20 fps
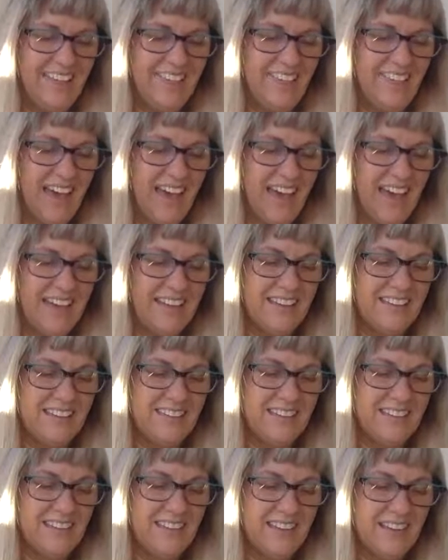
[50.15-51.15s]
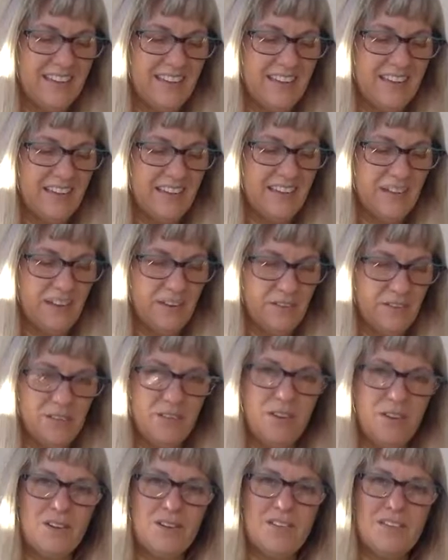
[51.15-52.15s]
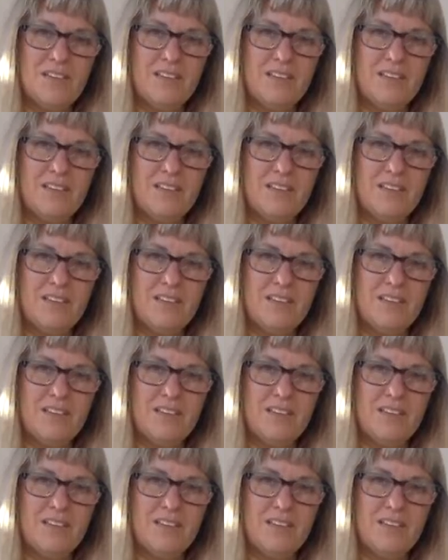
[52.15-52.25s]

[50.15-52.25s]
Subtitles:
that, of course,